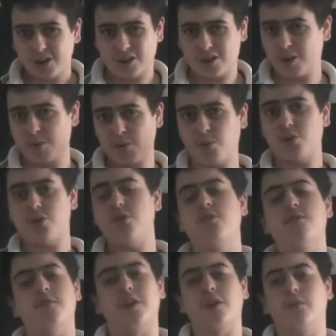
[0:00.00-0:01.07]
tell me what
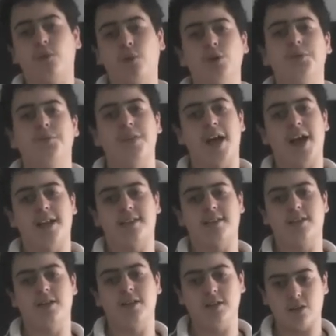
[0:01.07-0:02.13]
you think of all of
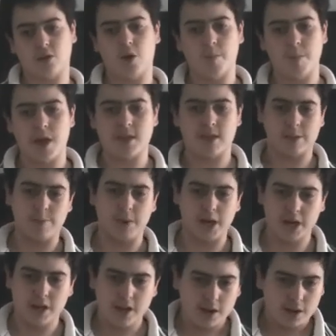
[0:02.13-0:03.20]
that in the comments.
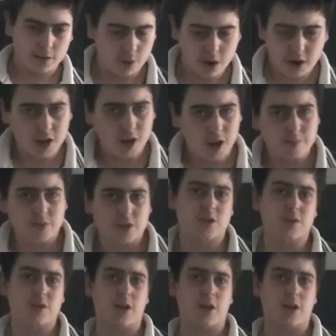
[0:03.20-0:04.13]
But right here, I'm just